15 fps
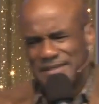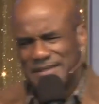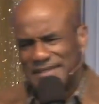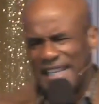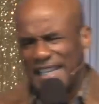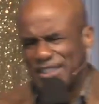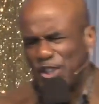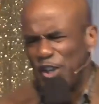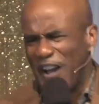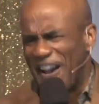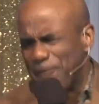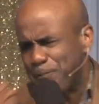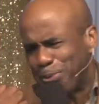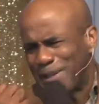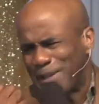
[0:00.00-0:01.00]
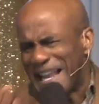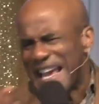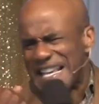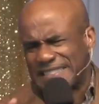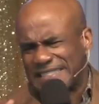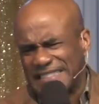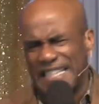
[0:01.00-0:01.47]
that you have
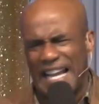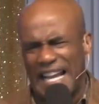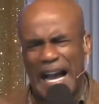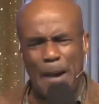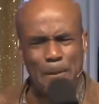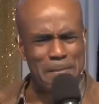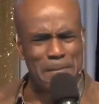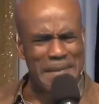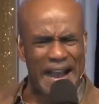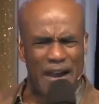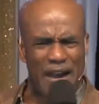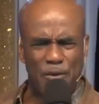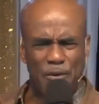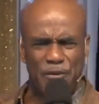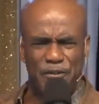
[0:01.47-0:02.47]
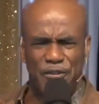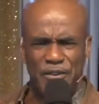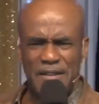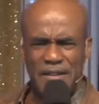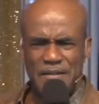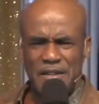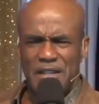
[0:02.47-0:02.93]
placed in our mouth.
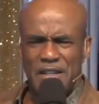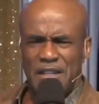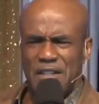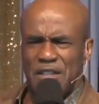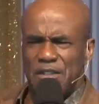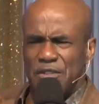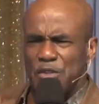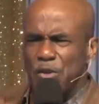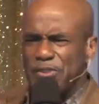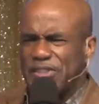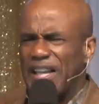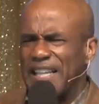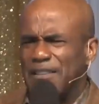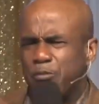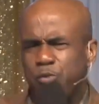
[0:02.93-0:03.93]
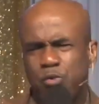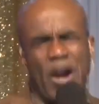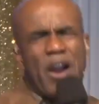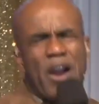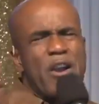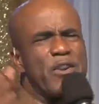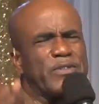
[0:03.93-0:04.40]
You said
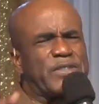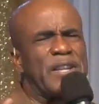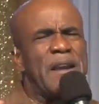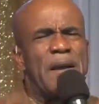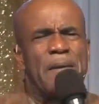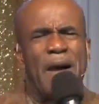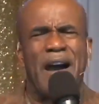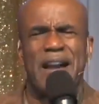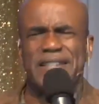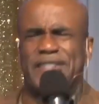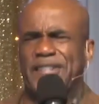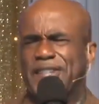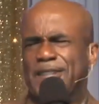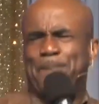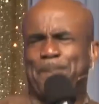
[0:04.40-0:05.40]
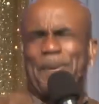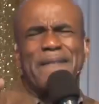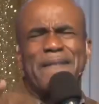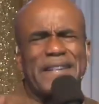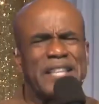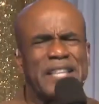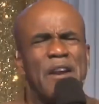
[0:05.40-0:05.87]
words are
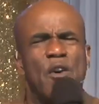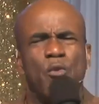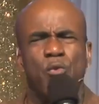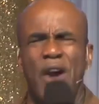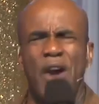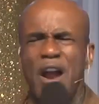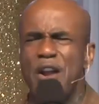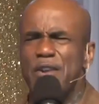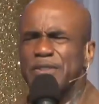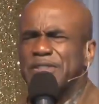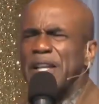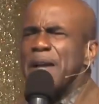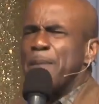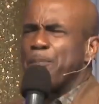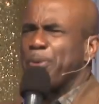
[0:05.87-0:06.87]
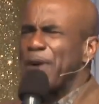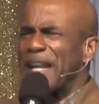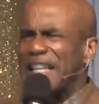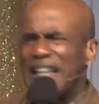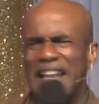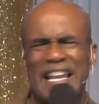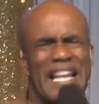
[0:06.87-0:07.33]
spirit, words bring
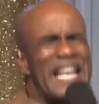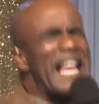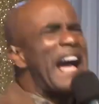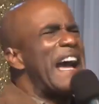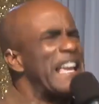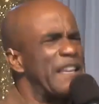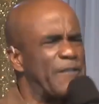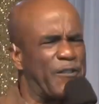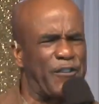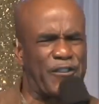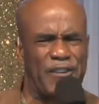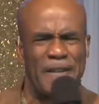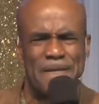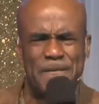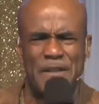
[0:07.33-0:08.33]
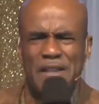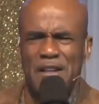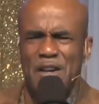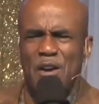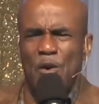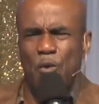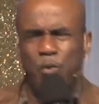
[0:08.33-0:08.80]
life.
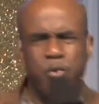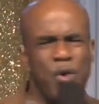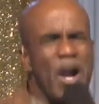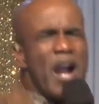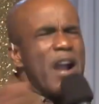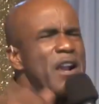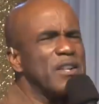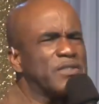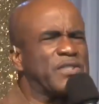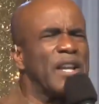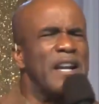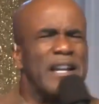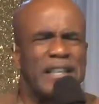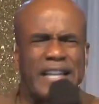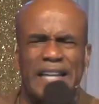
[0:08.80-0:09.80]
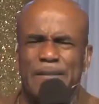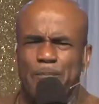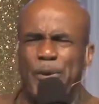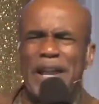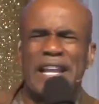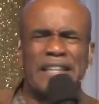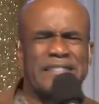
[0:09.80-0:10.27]
Words can
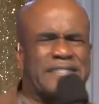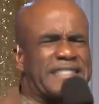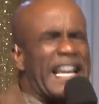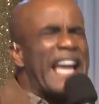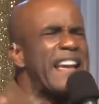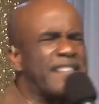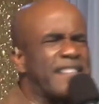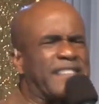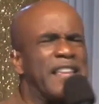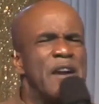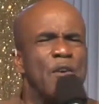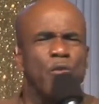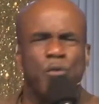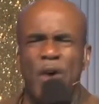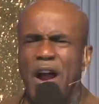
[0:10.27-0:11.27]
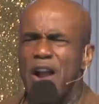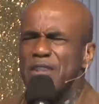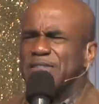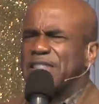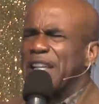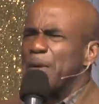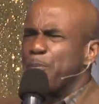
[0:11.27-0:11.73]
bring death, words
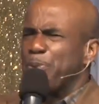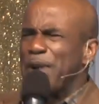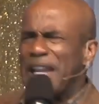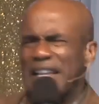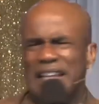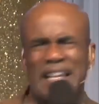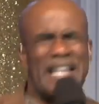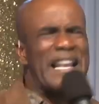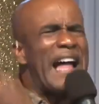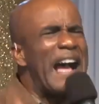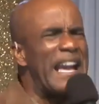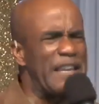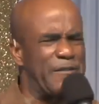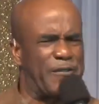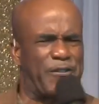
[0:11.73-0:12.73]
can bring life.